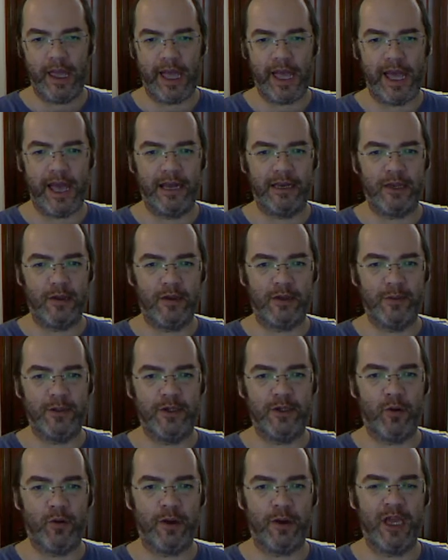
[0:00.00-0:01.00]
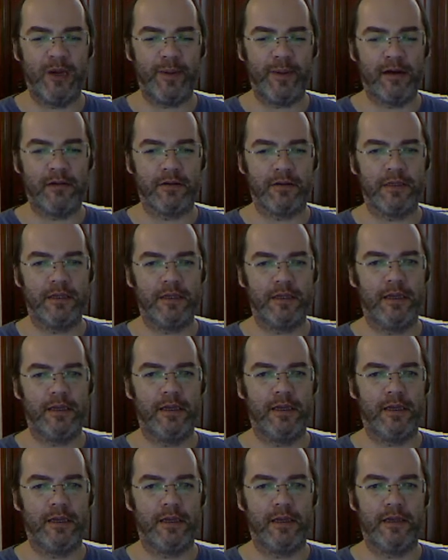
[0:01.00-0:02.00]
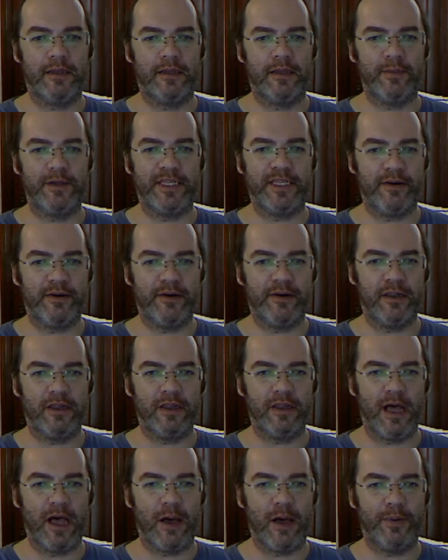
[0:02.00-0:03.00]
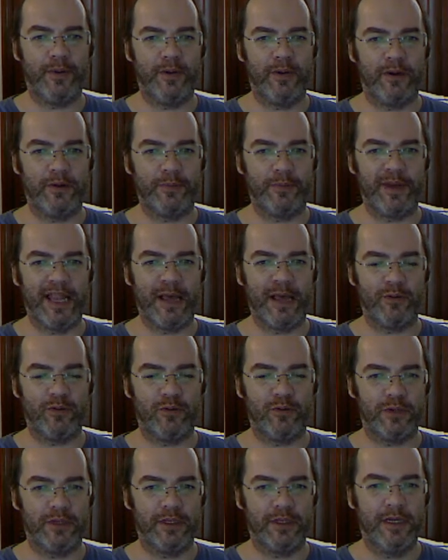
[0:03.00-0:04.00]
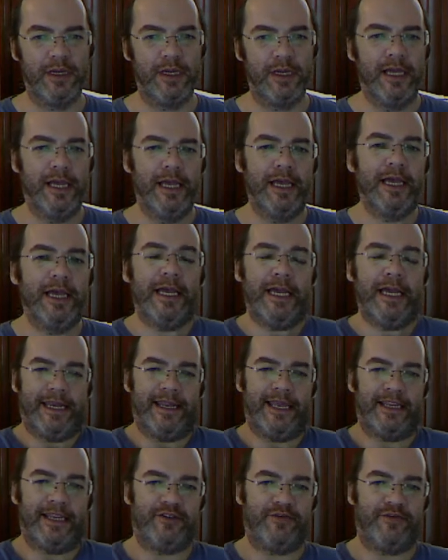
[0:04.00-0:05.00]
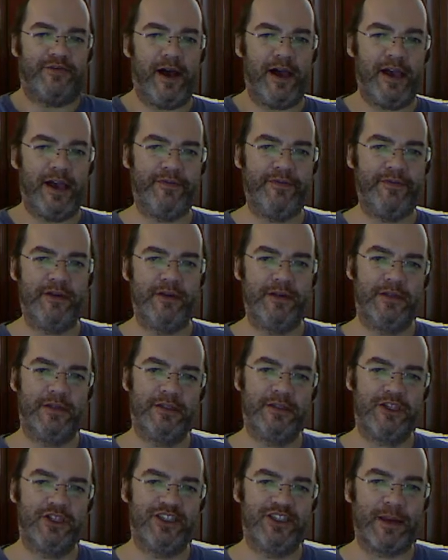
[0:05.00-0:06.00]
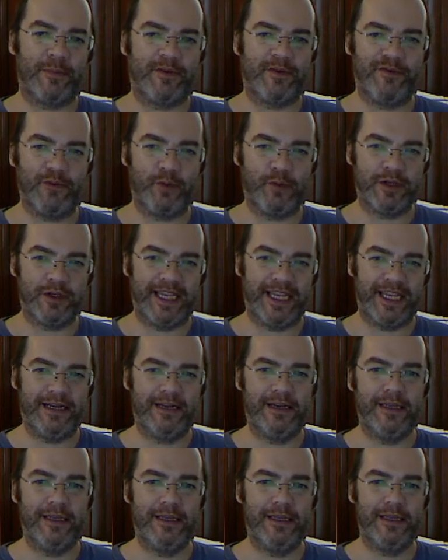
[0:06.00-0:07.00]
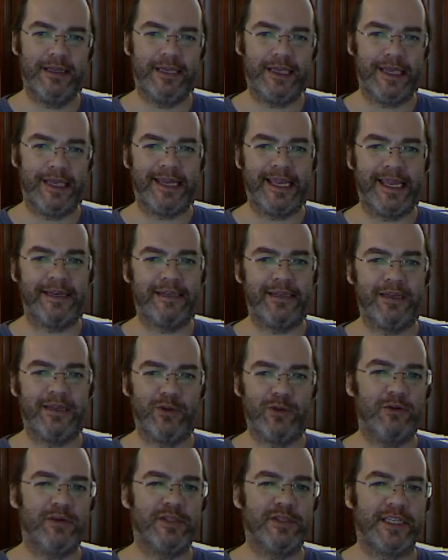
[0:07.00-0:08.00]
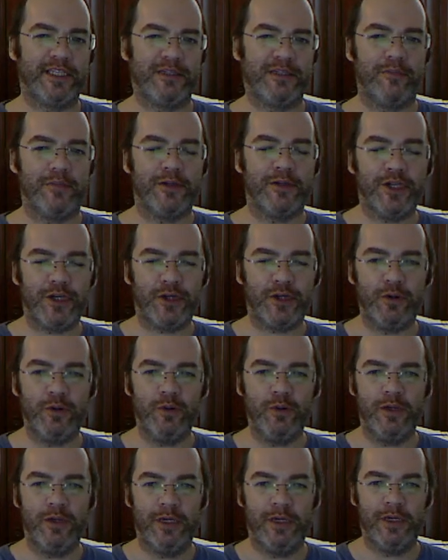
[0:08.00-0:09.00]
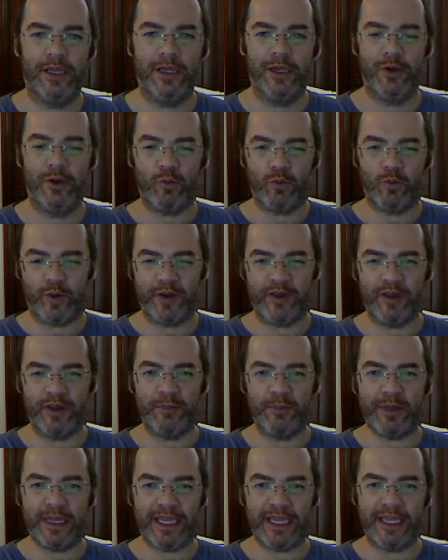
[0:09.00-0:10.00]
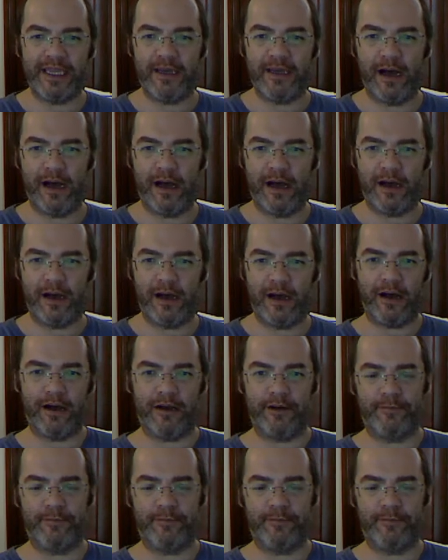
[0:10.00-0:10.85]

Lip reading: And I'm going to be talking about the material up on Blackboard. Lecture 5, Chapter 14, Innate Immune System 2 with PRR.